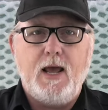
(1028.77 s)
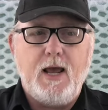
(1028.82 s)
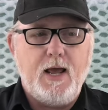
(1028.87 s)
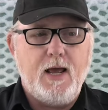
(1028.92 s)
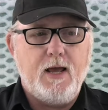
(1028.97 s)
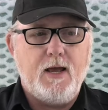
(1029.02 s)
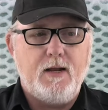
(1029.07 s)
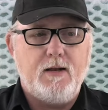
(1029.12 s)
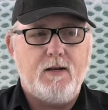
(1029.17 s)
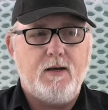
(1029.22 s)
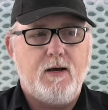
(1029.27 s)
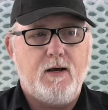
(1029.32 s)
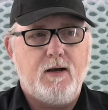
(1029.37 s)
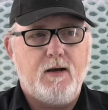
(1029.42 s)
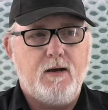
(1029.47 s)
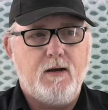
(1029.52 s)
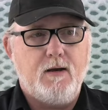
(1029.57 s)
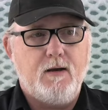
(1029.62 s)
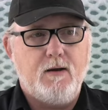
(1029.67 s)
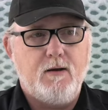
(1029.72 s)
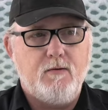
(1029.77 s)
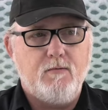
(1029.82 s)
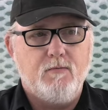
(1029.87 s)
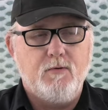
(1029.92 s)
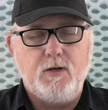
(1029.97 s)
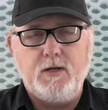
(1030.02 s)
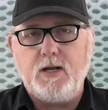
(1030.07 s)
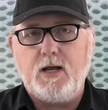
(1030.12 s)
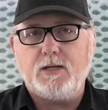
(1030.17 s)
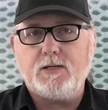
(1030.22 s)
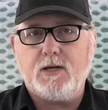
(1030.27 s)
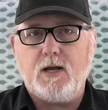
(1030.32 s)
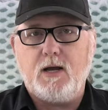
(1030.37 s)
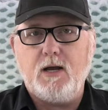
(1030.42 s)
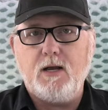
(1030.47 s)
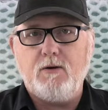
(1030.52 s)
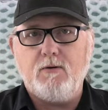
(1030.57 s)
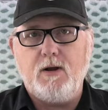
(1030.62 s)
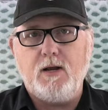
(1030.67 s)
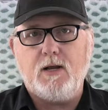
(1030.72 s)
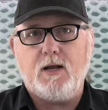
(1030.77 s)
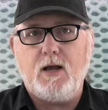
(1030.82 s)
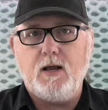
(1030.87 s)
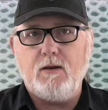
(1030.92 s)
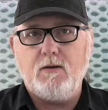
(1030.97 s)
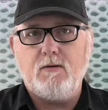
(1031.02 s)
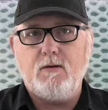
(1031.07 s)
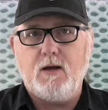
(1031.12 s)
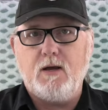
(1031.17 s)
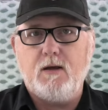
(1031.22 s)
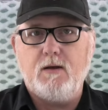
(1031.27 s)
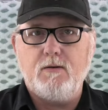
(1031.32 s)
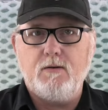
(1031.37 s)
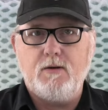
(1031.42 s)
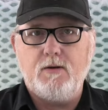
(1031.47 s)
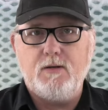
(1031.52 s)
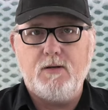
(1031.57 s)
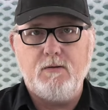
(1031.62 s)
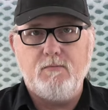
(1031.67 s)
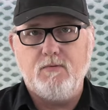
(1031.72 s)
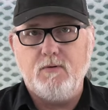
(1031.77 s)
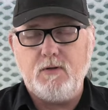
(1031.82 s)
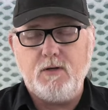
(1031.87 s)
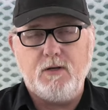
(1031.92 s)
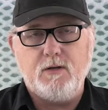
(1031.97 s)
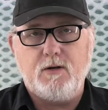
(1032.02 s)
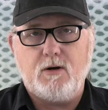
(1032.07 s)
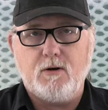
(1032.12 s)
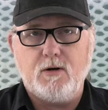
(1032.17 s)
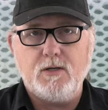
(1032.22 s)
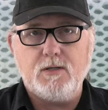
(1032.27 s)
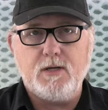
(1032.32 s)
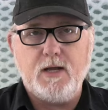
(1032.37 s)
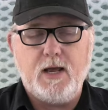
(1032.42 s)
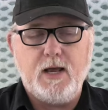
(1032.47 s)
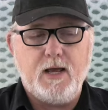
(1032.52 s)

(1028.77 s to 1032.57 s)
And uh, really nice guy, great guy, uh, really good artist.